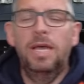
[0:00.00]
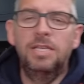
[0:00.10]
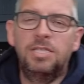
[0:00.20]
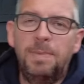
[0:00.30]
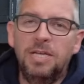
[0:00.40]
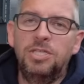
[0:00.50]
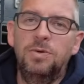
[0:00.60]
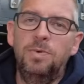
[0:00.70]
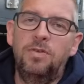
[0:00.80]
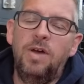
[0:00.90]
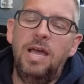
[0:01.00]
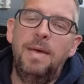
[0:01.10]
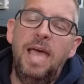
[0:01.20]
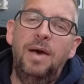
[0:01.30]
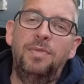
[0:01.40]
inspection with Graham,
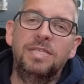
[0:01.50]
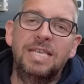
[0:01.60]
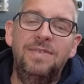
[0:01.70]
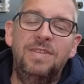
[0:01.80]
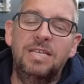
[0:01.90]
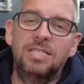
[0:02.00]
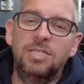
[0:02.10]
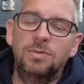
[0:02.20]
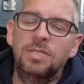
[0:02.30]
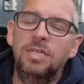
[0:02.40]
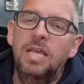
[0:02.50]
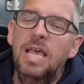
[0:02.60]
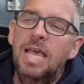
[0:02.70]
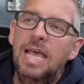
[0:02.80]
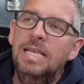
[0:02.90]
our health and safety consultant.
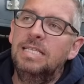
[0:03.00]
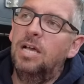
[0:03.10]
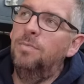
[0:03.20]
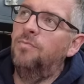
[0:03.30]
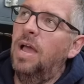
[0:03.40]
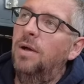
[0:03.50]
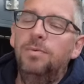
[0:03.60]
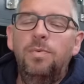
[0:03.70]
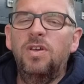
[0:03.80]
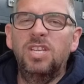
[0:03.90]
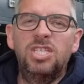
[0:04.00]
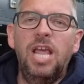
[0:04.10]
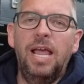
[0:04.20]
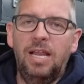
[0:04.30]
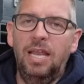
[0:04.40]
He's come round, got a
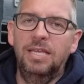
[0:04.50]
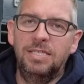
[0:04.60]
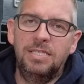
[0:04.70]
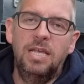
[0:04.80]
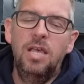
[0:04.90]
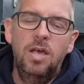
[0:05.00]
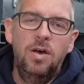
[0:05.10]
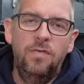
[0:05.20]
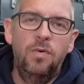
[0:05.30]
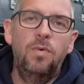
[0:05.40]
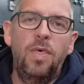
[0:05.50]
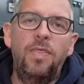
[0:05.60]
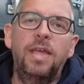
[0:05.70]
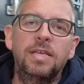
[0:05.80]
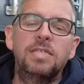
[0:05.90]
checklist of all the
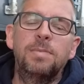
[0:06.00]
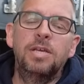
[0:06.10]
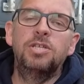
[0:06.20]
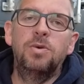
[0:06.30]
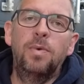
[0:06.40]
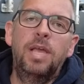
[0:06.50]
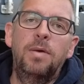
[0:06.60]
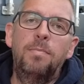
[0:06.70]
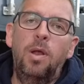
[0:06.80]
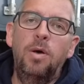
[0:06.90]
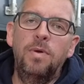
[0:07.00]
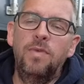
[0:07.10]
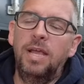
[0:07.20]
things to make sure that we're complying with